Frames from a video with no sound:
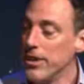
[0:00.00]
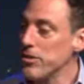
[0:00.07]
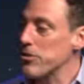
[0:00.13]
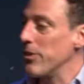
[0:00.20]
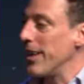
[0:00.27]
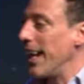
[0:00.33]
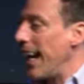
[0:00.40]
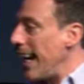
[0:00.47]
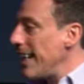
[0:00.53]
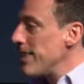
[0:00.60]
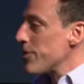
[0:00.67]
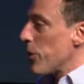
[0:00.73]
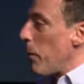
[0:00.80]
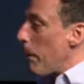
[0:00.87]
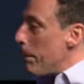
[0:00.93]
so an
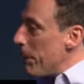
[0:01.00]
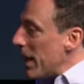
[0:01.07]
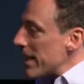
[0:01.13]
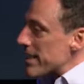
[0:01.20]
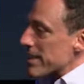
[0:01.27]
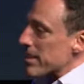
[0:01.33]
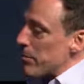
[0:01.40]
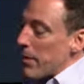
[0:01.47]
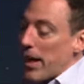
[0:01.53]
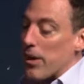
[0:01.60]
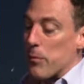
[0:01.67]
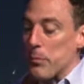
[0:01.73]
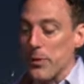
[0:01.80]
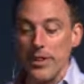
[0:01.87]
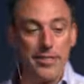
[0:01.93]
angel busts him out
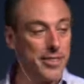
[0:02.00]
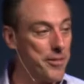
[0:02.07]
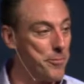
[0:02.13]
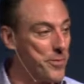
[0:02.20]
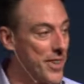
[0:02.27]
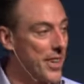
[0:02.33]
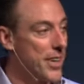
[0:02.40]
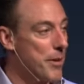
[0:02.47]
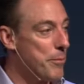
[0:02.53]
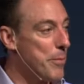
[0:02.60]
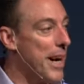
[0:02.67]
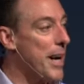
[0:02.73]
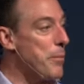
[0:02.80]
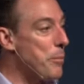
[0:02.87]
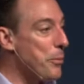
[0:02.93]
of prison
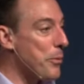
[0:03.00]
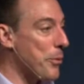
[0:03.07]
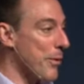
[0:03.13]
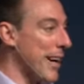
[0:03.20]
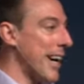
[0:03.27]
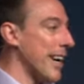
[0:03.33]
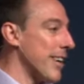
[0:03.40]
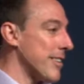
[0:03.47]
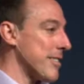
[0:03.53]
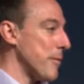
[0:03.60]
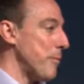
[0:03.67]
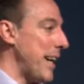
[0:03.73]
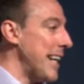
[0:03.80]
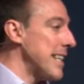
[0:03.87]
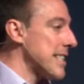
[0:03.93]
by prayer. It's
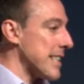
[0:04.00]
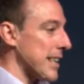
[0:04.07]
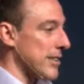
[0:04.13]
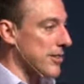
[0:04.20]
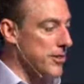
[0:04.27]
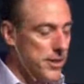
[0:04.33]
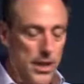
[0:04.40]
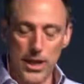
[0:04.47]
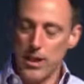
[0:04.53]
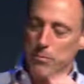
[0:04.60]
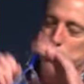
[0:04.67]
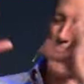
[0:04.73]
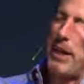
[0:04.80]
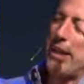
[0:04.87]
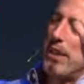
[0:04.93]
amazing. So
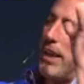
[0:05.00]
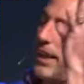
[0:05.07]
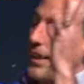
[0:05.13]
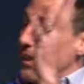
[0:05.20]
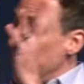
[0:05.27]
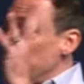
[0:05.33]
bright light and